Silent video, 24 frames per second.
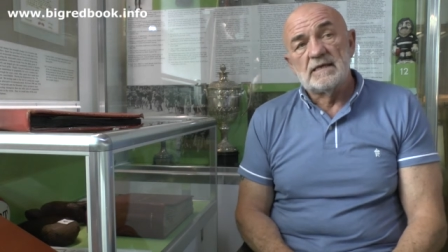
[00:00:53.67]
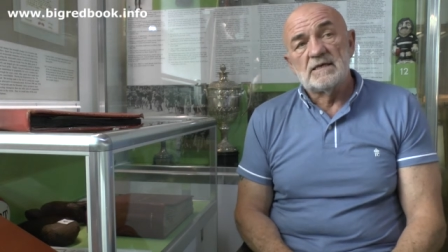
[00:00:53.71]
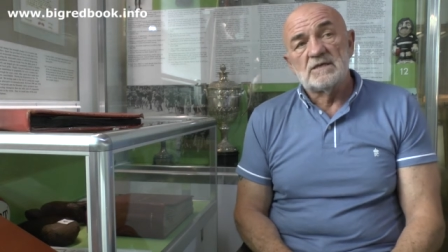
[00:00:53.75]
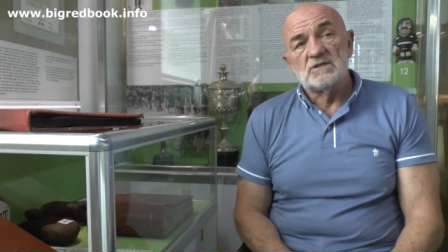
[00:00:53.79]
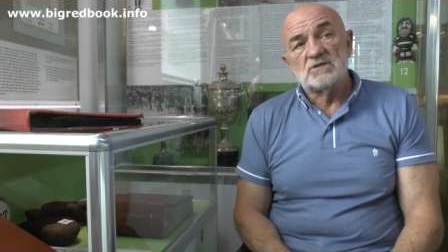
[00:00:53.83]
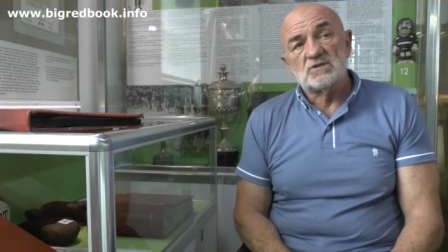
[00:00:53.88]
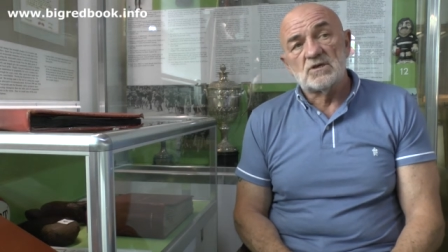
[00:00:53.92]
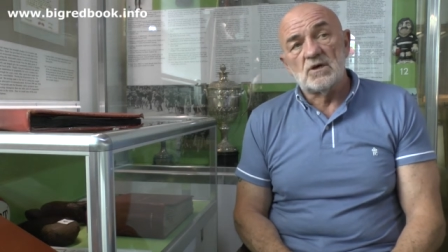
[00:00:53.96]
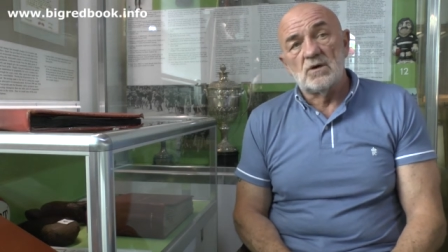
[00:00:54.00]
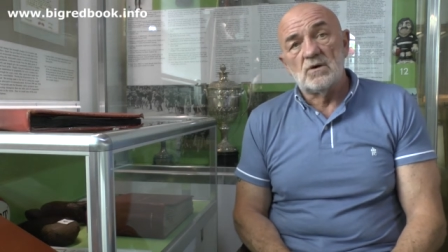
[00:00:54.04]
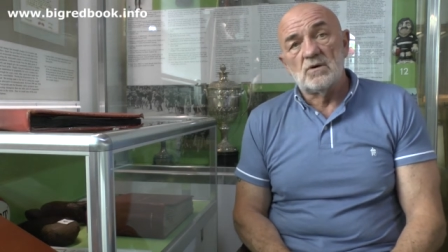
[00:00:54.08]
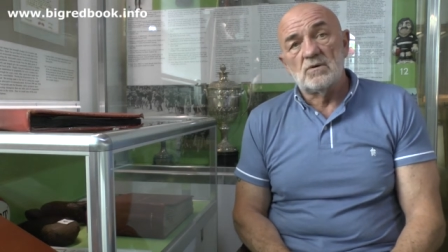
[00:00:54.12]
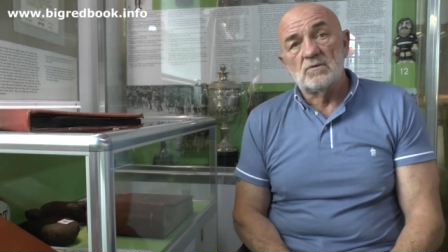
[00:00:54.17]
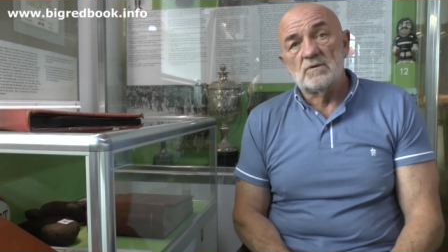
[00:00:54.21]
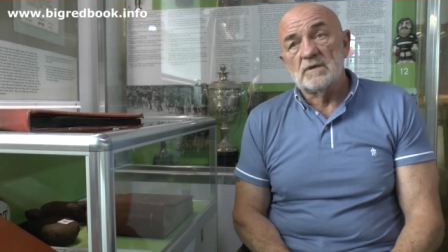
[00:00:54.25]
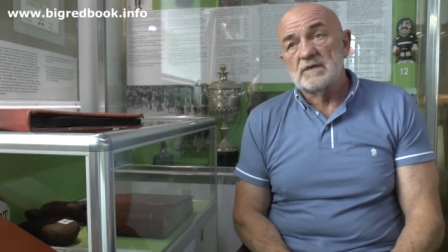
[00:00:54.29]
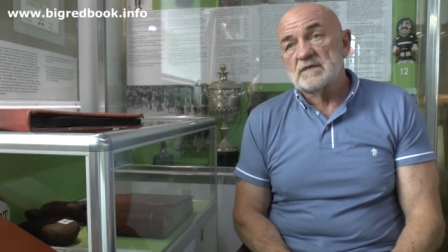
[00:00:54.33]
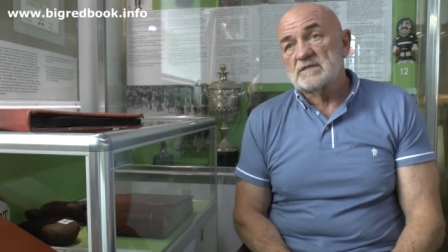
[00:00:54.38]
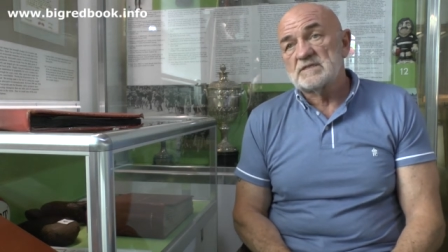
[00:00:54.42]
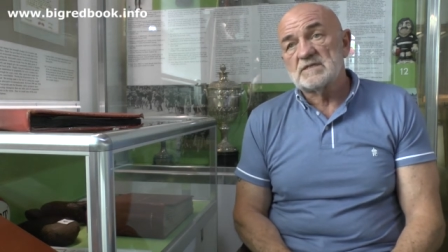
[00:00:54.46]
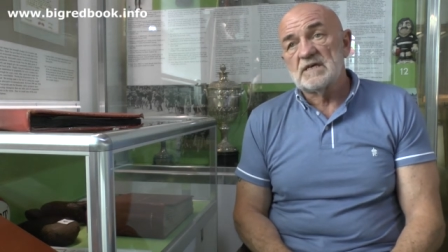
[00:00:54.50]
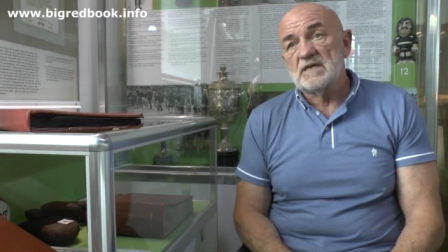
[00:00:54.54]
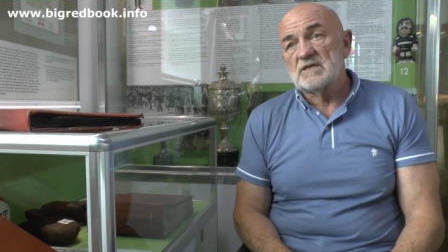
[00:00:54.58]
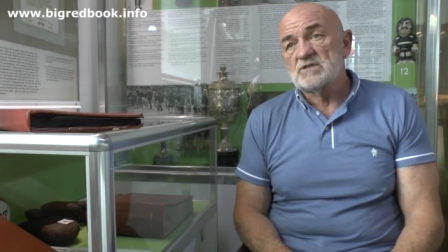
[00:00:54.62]
So,
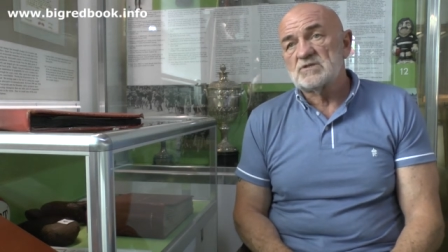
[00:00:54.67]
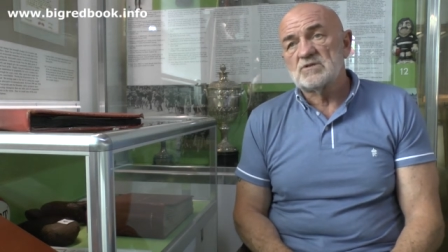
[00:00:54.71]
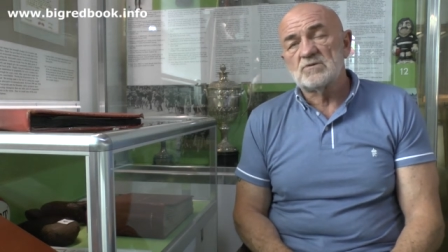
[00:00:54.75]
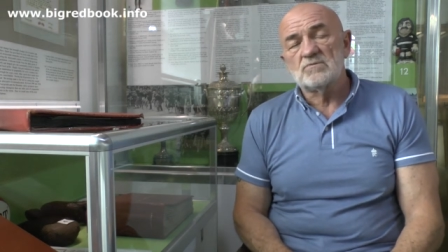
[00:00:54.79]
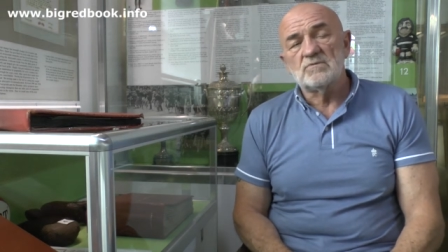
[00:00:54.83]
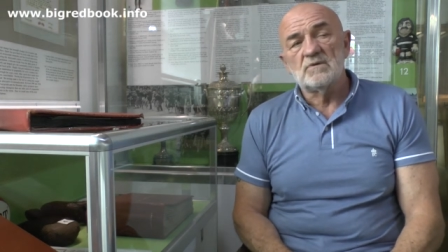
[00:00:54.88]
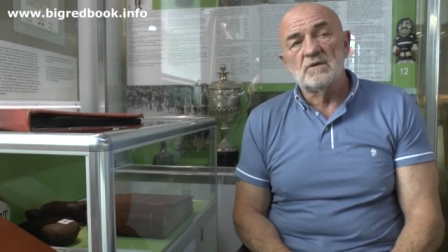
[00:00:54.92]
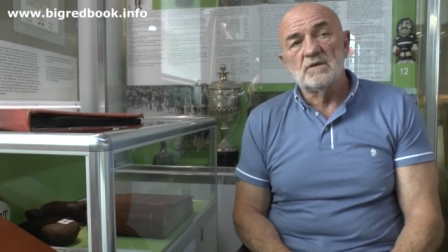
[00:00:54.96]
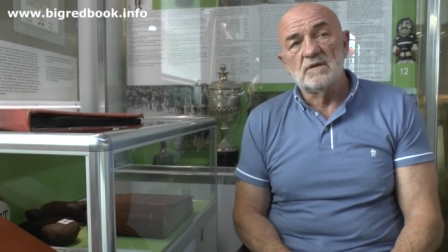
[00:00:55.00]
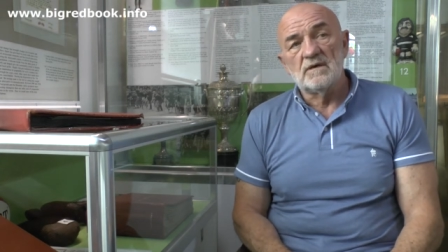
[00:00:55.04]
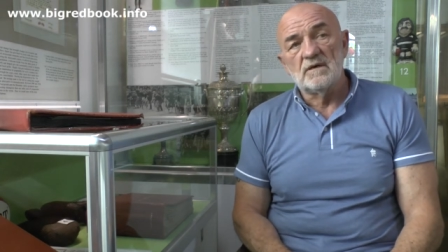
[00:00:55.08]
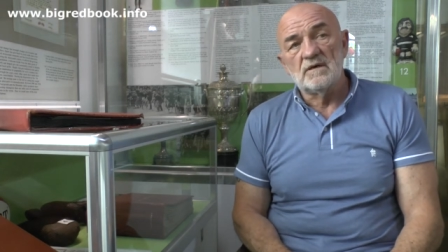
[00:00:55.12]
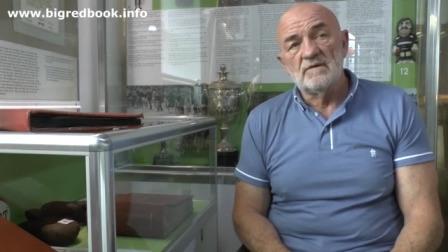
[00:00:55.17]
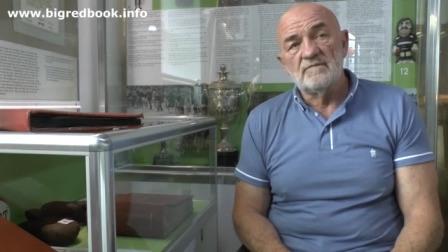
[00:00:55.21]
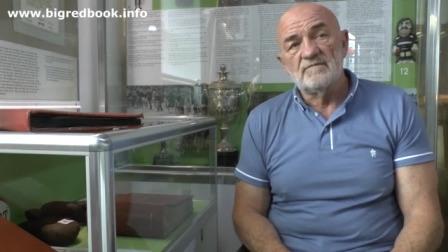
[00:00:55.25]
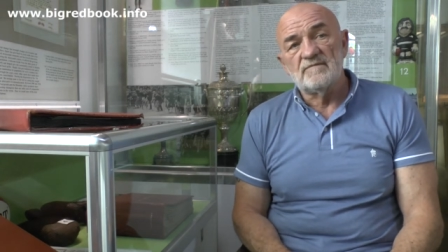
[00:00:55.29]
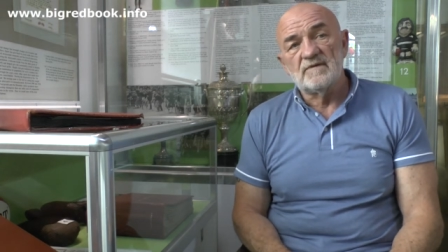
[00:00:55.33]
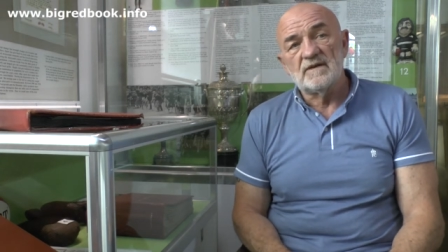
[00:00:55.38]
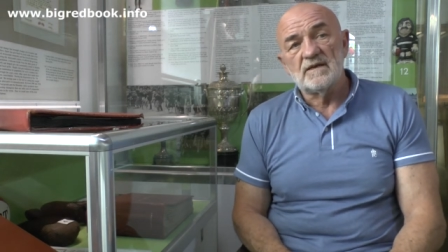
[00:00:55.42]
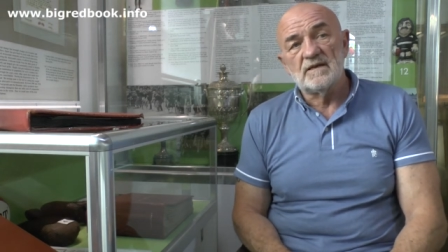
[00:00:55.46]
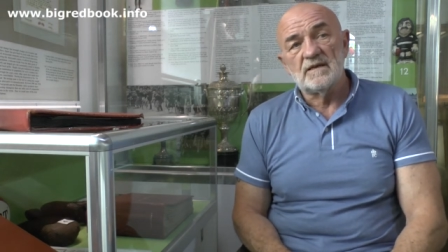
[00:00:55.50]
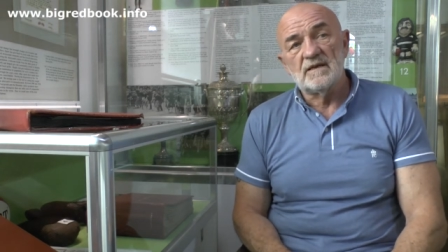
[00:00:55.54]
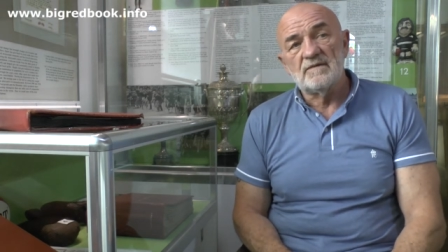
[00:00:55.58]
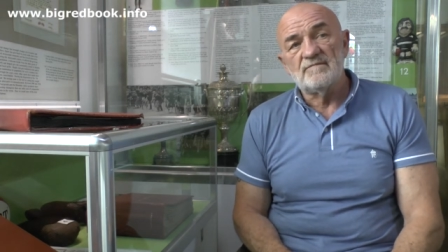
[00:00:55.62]
like I say, she was a
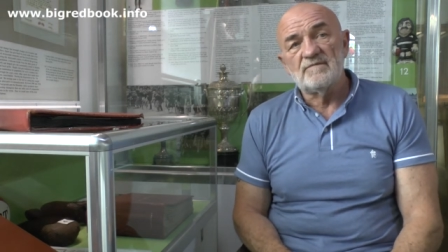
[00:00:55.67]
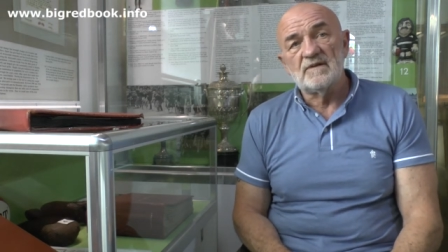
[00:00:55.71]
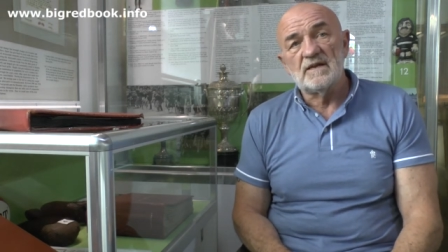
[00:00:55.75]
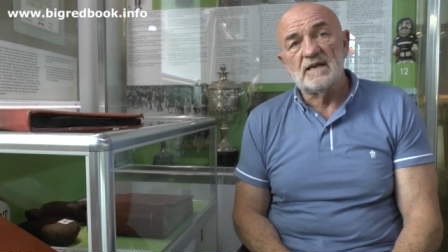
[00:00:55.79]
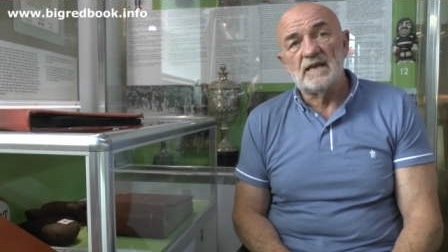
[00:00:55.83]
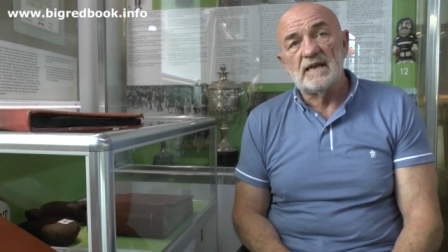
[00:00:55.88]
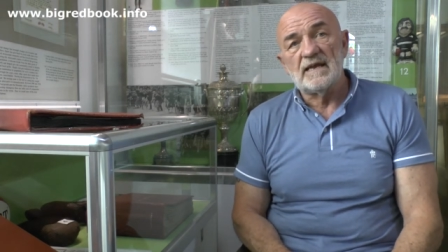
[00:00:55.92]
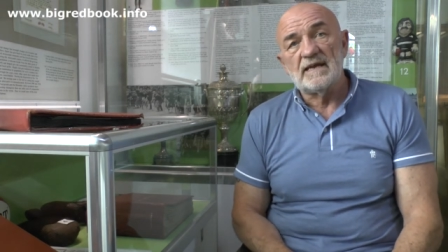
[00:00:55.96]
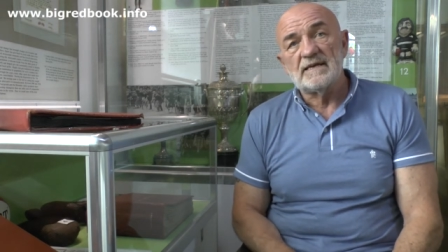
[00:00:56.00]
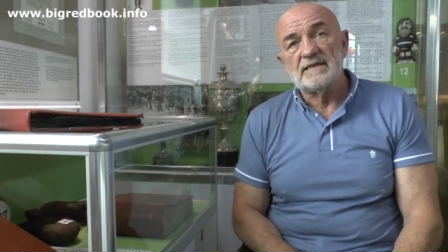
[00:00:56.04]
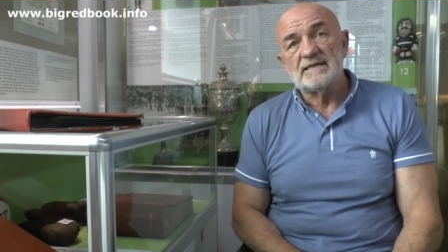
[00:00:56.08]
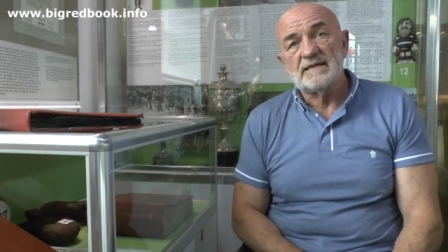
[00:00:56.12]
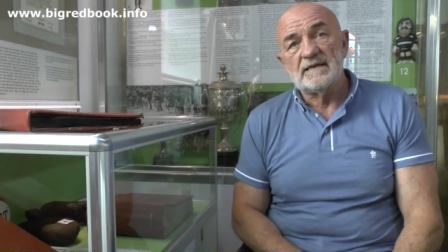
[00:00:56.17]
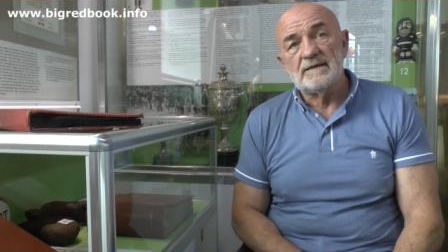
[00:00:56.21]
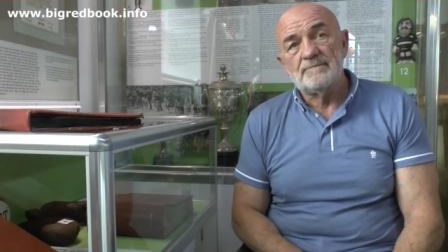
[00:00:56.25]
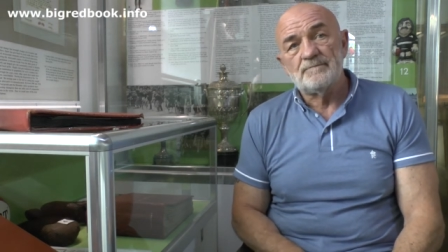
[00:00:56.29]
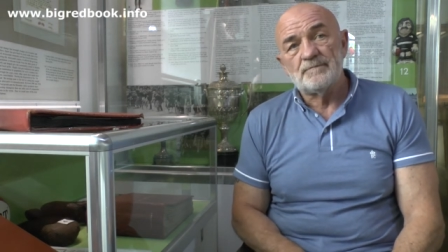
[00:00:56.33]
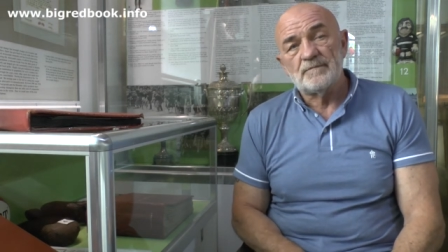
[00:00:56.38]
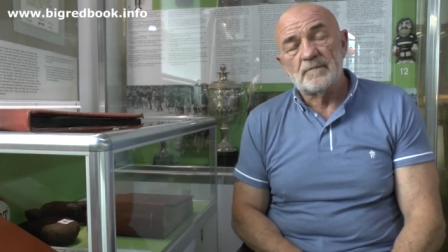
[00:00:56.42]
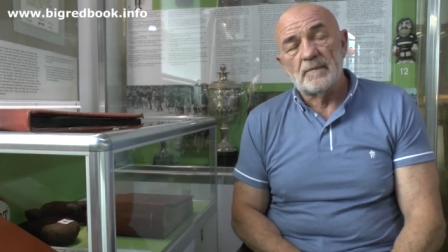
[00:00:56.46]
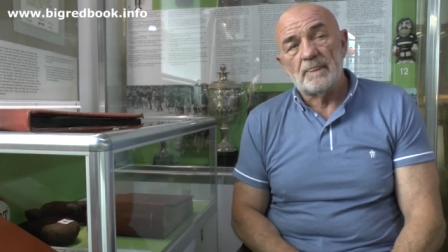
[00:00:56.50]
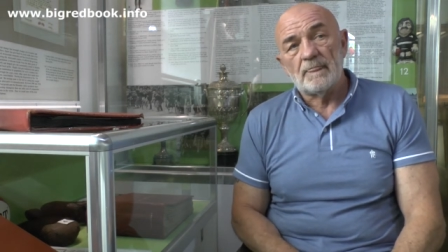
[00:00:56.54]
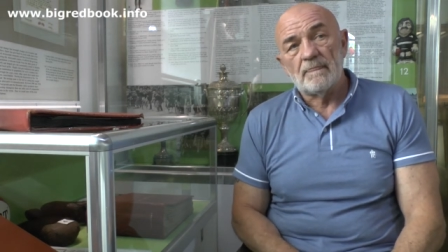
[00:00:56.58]
lovely, lovely lady.